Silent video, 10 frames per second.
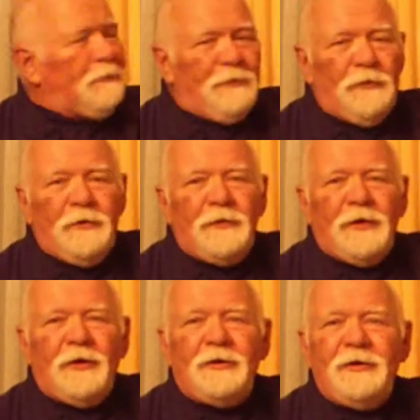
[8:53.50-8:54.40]
the only
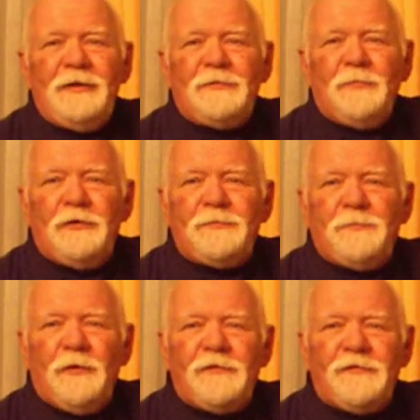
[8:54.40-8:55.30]
thing you're going to need to
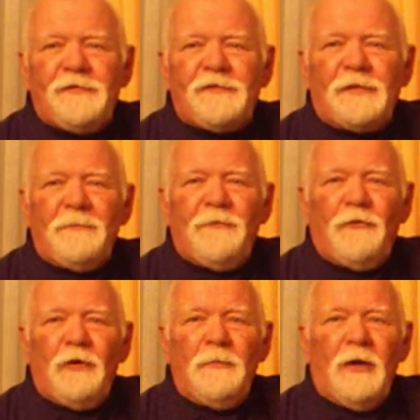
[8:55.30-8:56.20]
purchase is some
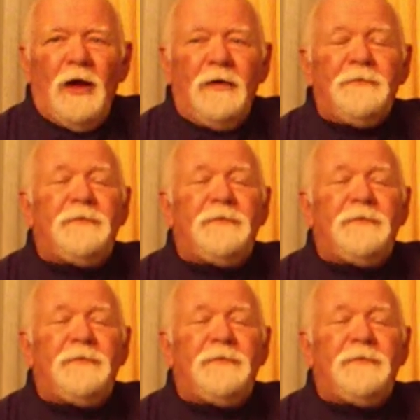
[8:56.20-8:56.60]
form of